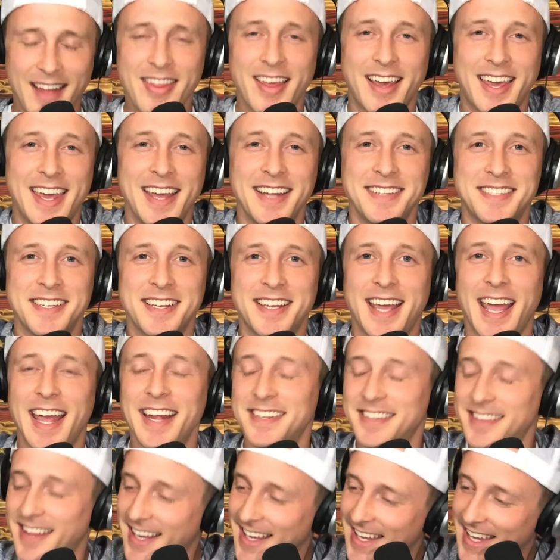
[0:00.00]
And the kids in
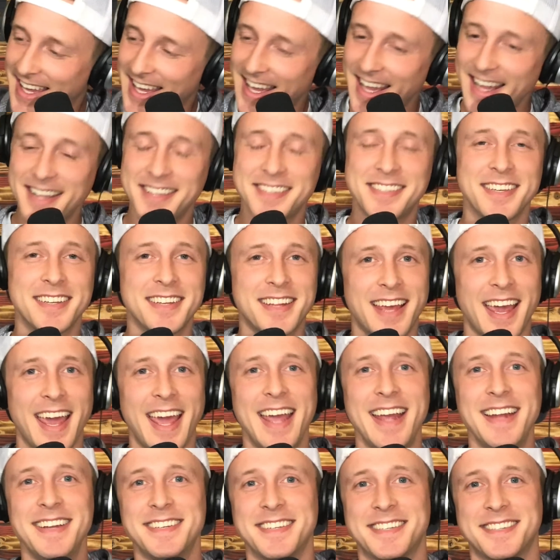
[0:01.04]

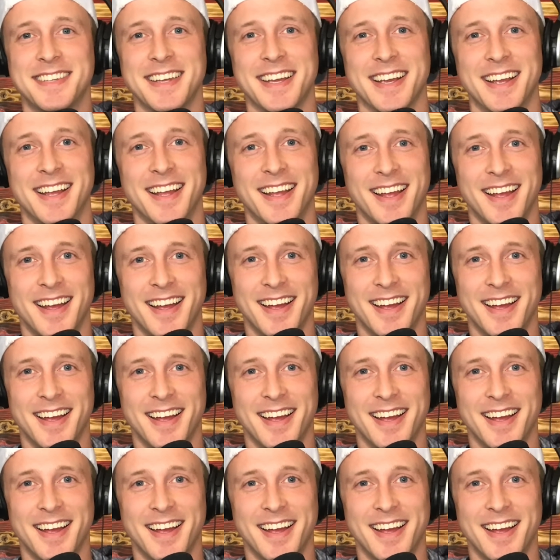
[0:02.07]
cages thing.